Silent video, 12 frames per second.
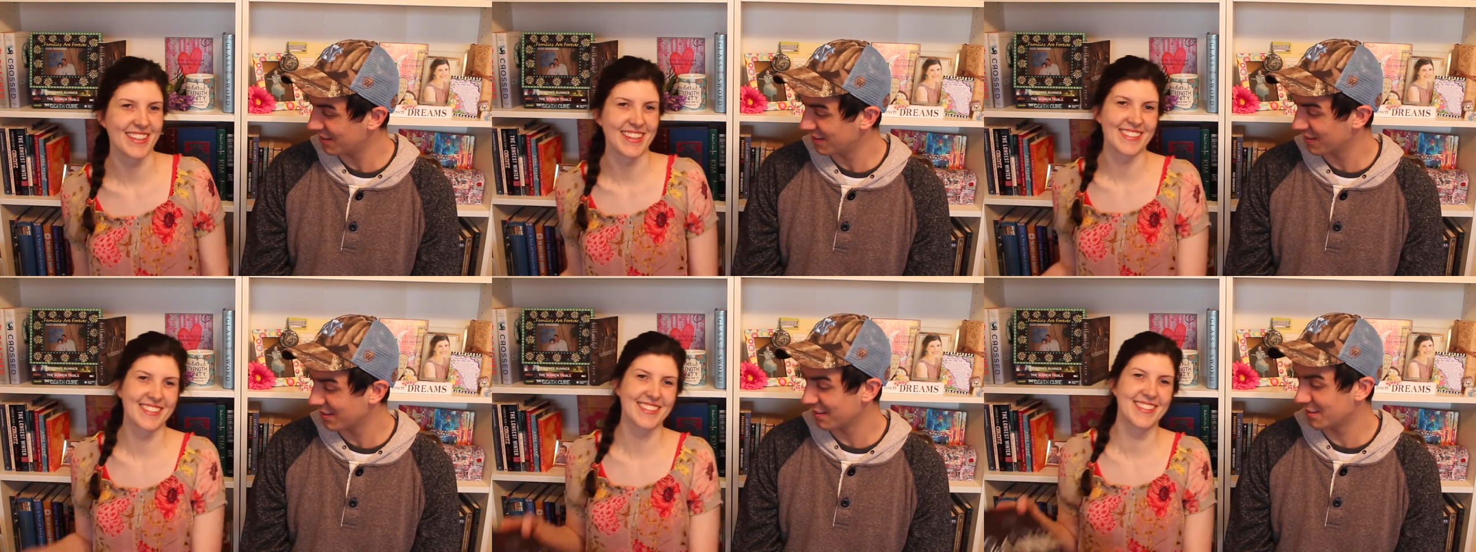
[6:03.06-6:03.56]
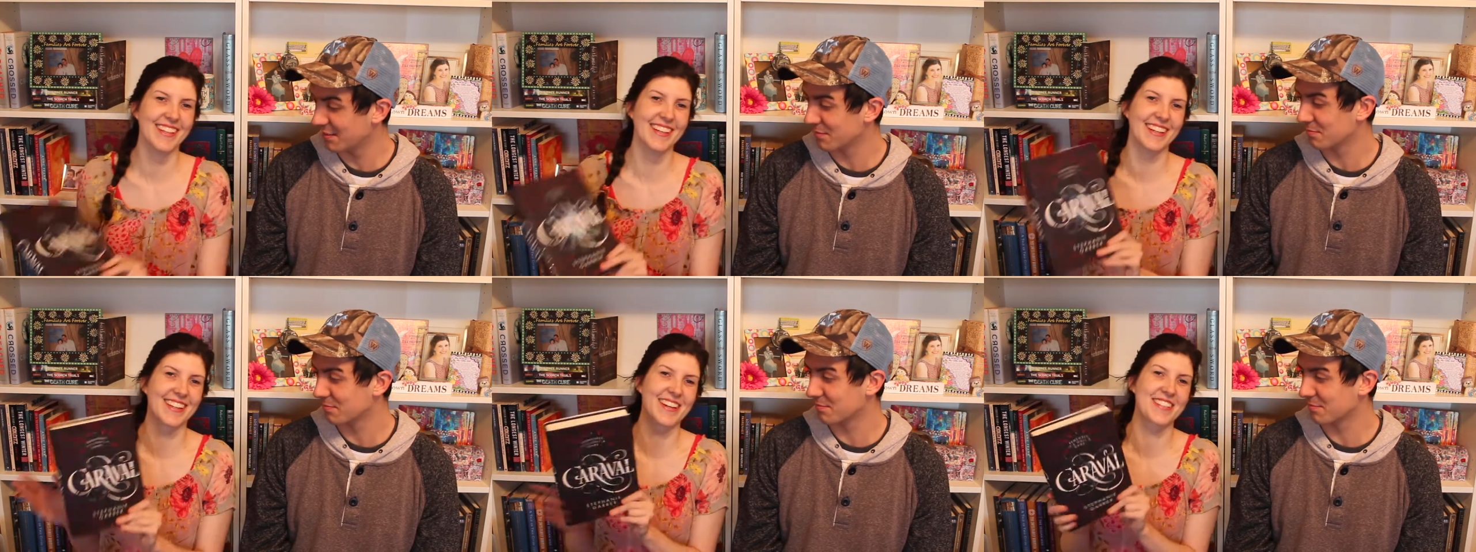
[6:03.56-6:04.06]
Speaker 1: this.
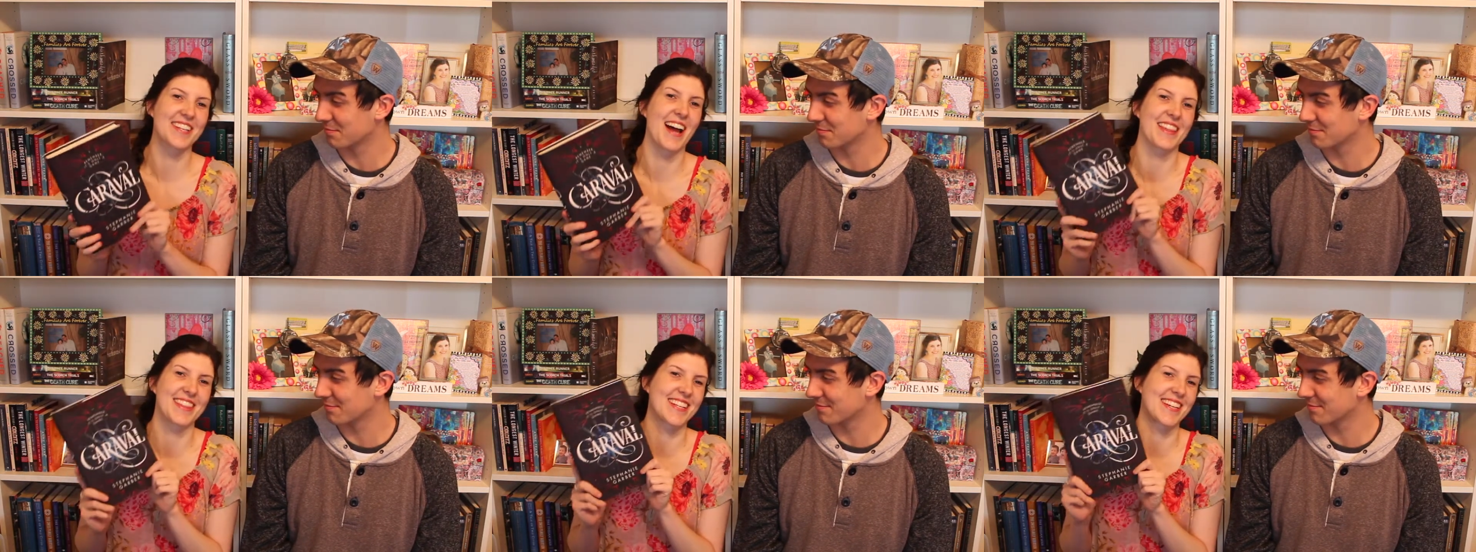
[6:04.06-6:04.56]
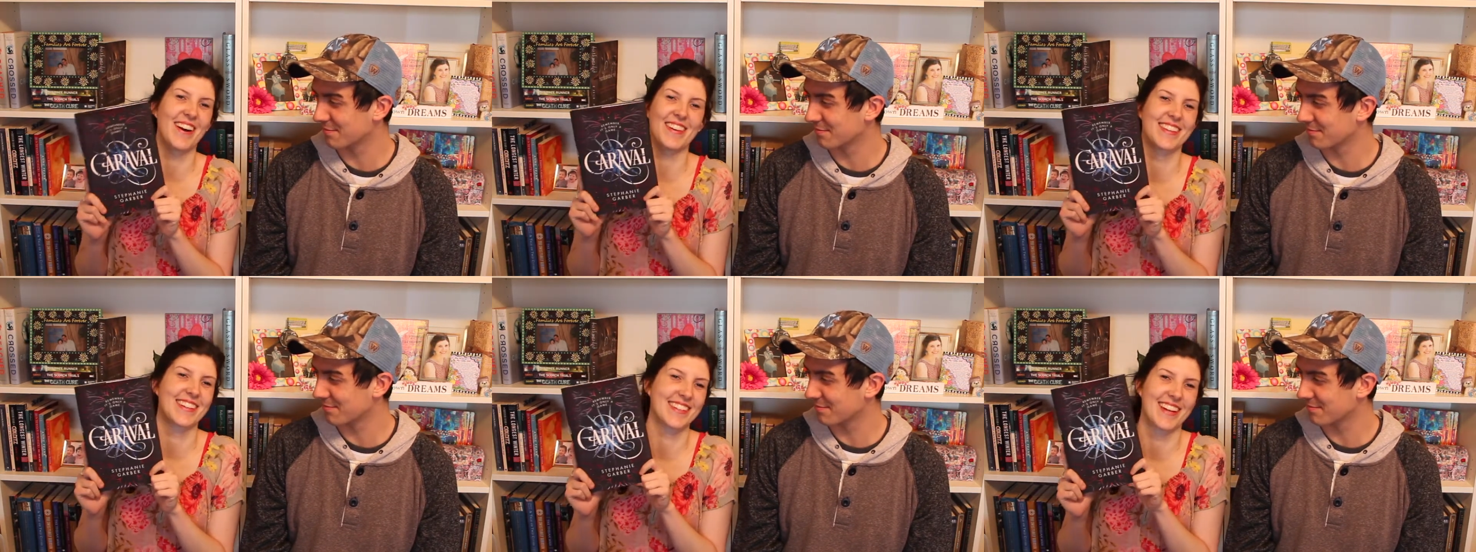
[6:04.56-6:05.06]
There's nothing
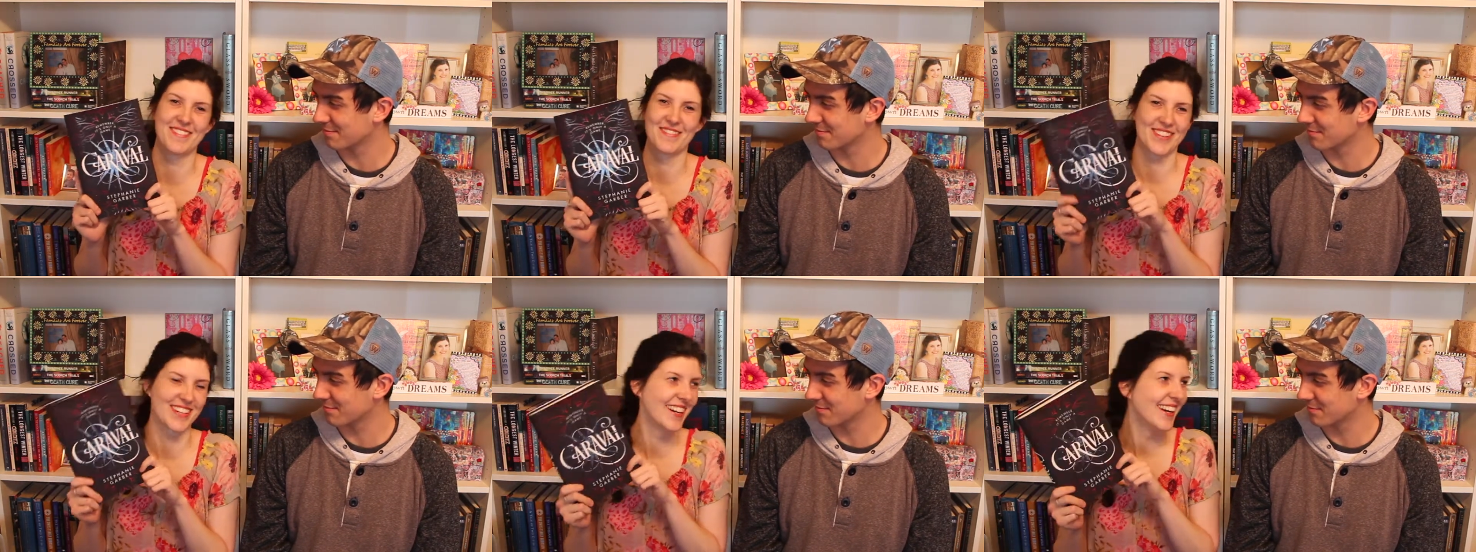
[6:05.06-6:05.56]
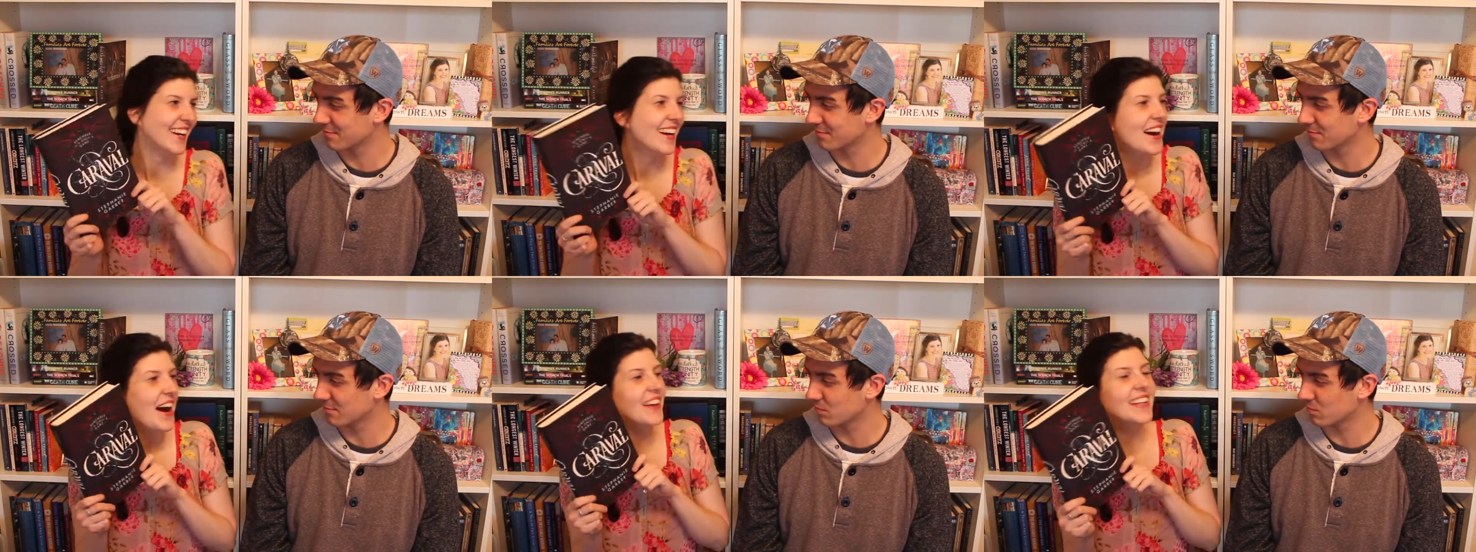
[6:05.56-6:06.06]
on the cover.
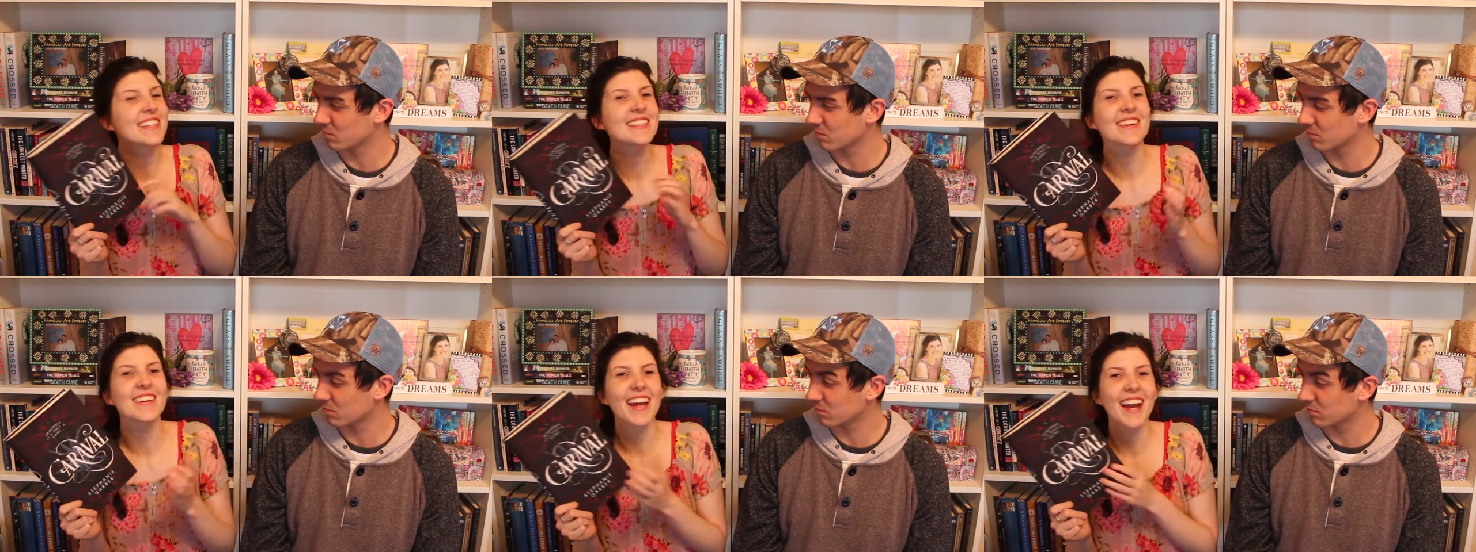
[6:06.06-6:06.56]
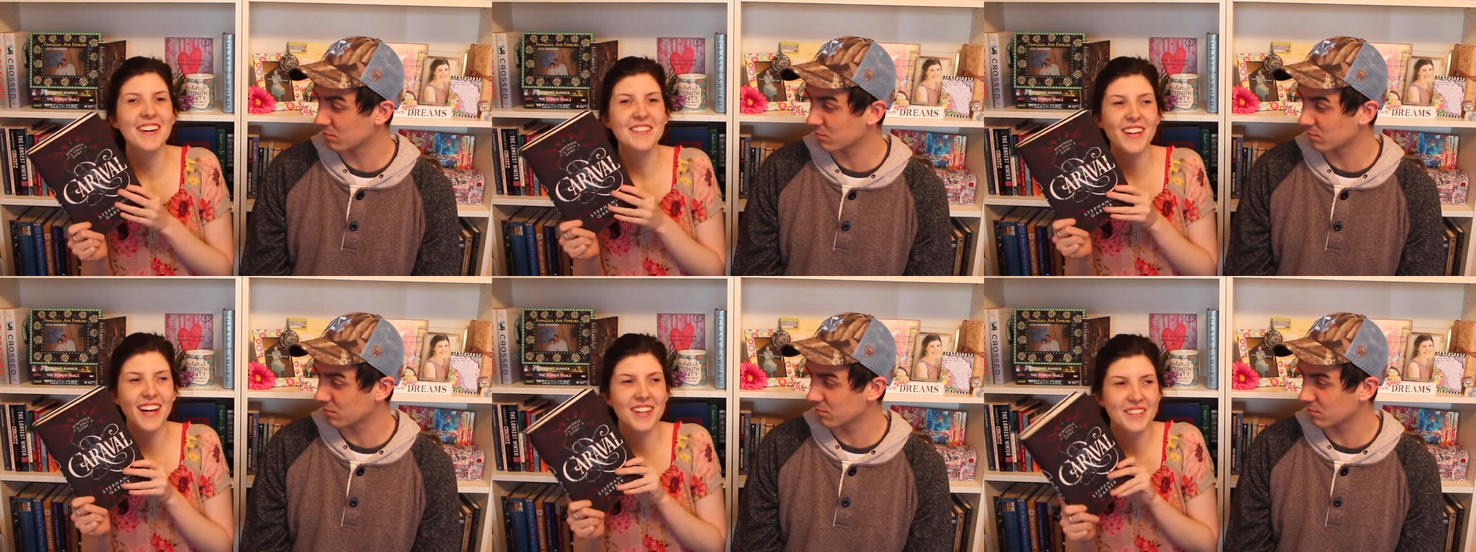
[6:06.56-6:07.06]
Okay, so
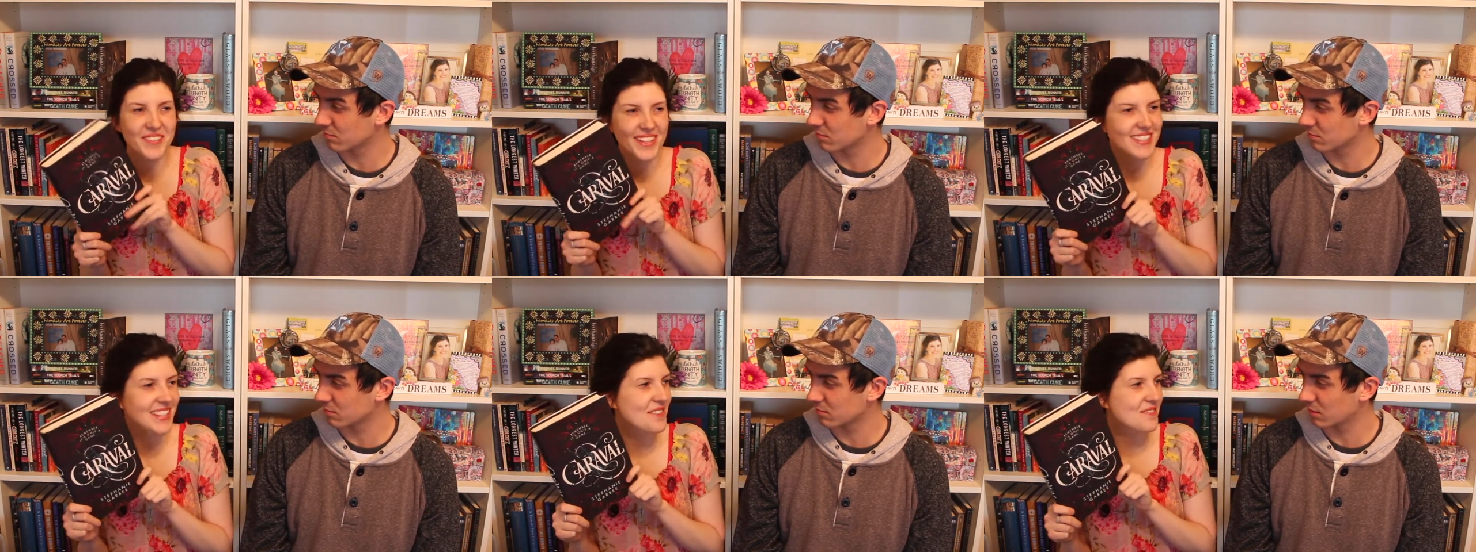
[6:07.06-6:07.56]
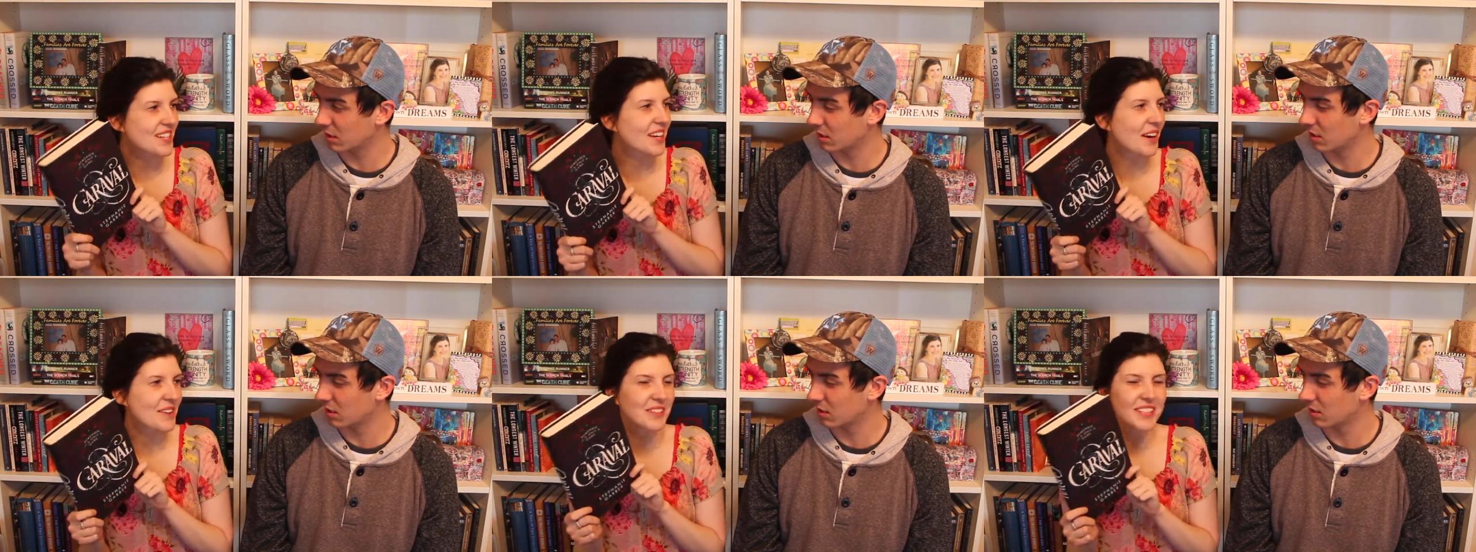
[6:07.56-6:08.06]
Caraval by Stephanie
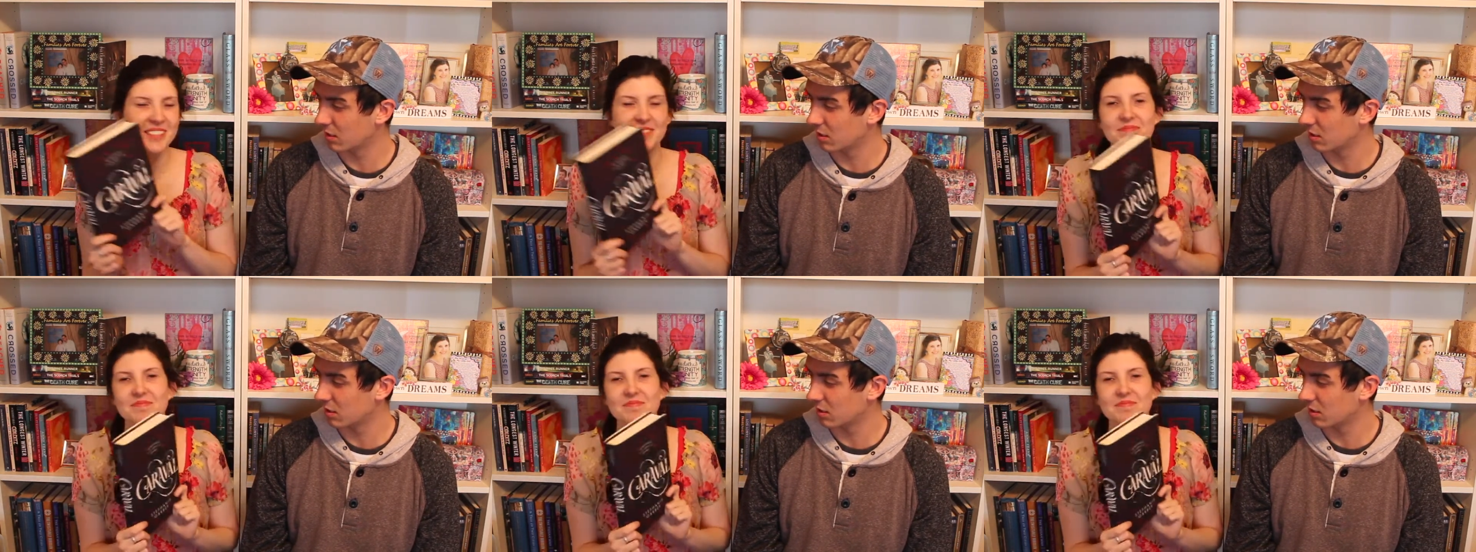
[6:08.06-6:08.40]
Garber.